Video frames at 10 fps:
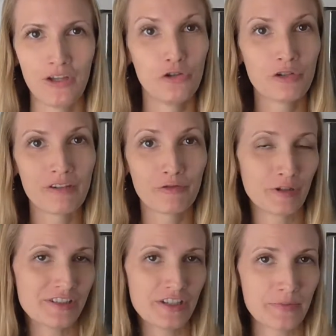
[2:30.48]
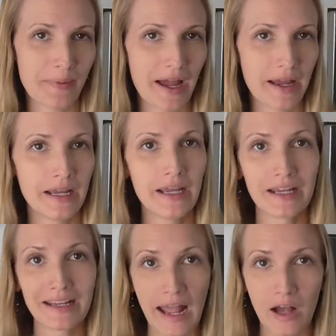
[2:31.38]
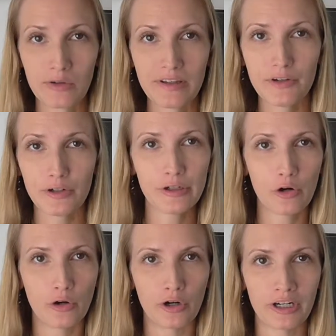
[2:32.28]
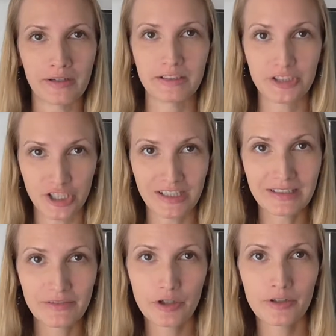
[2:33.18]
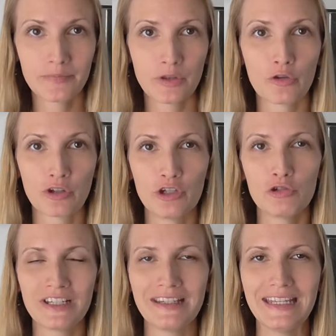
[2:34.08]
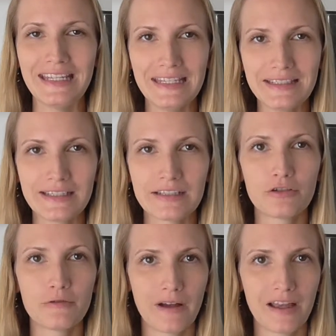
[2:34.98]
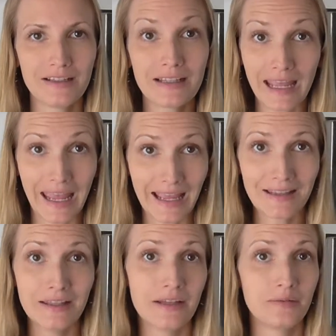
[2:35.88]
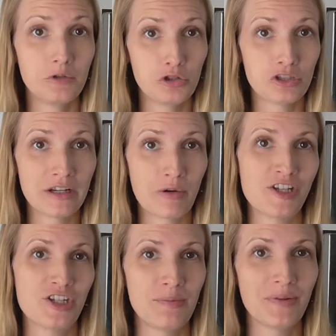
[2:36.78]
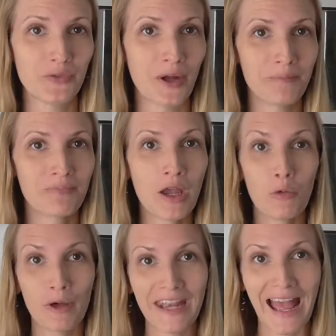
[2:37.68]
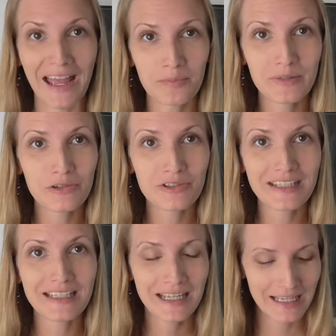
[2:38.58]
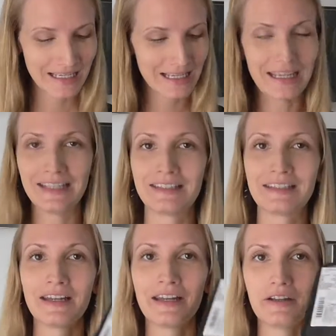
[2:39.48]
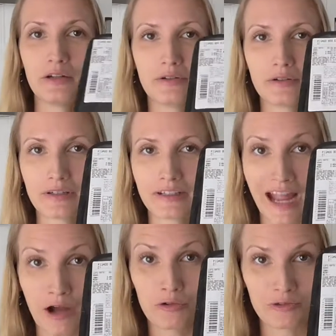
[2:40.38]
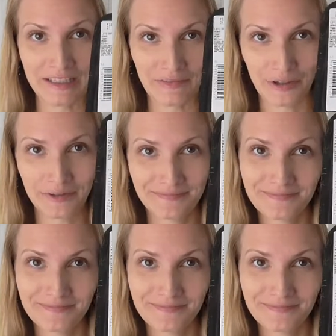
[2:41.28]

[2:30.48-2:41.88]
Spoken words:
You can, for instance, buy cow liver or chicken liver. Those are usually the easiest to find and usually quite cheap as well. What I'll be using is cow liver.